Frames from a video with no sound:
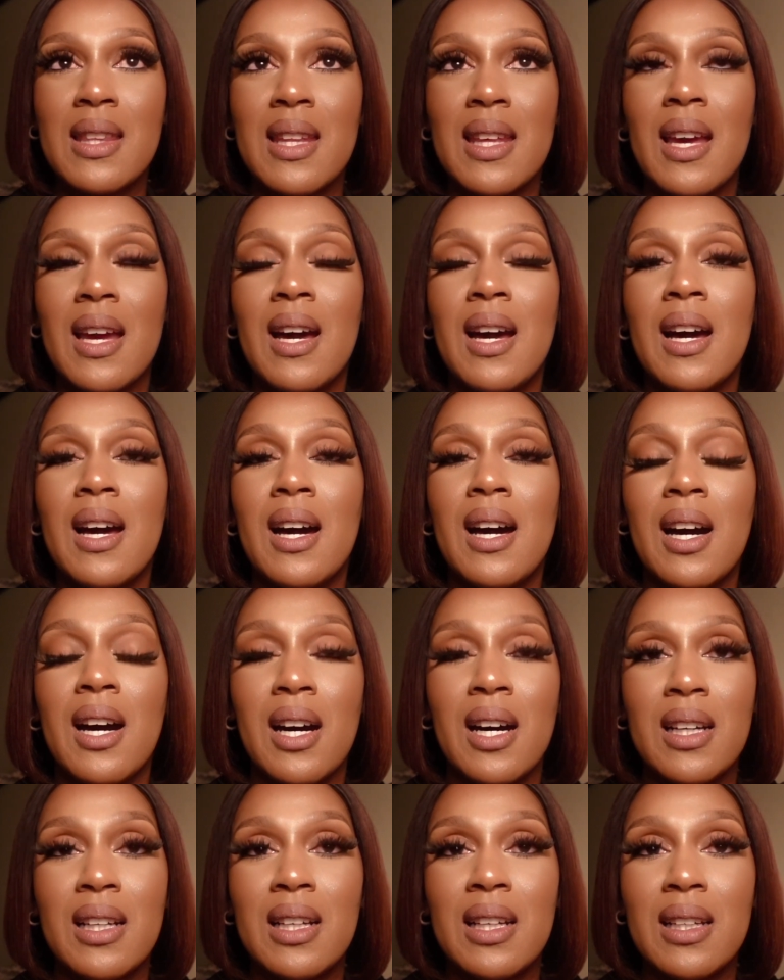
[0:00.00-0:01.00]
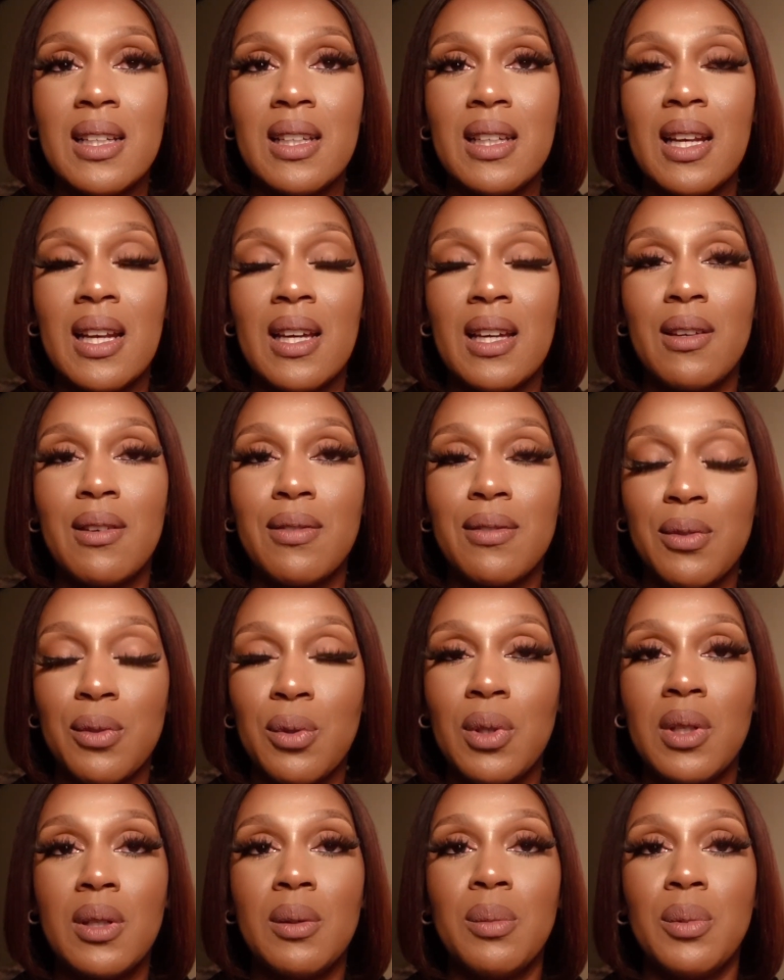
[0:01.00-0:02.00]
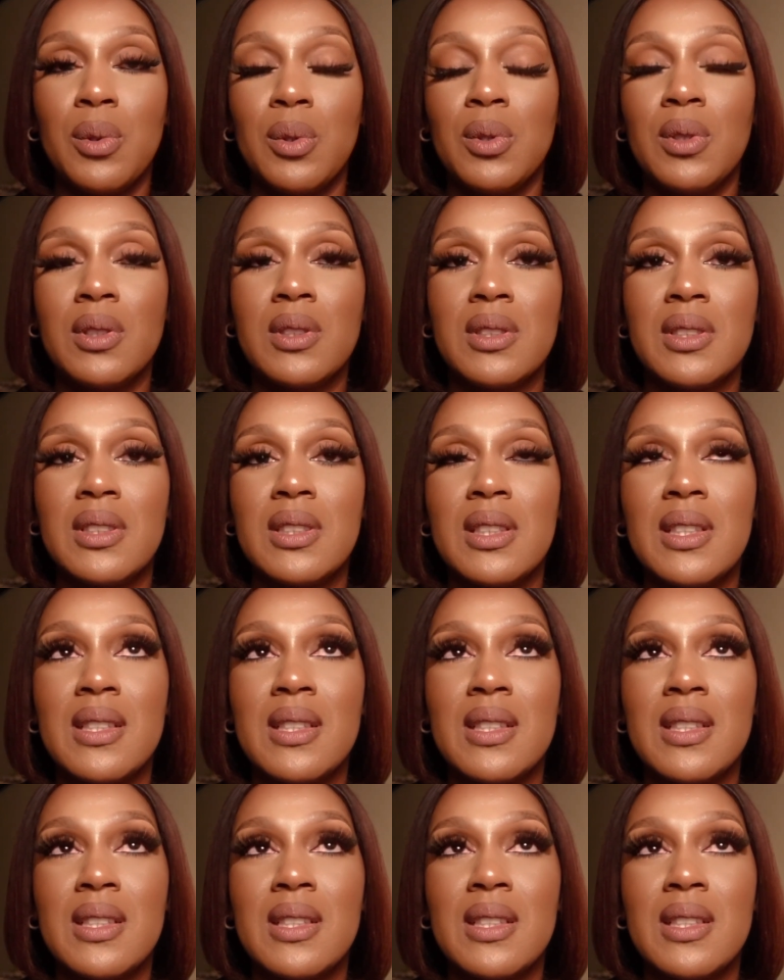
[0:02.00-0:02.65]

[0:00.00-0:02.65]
are hardly like fully booked.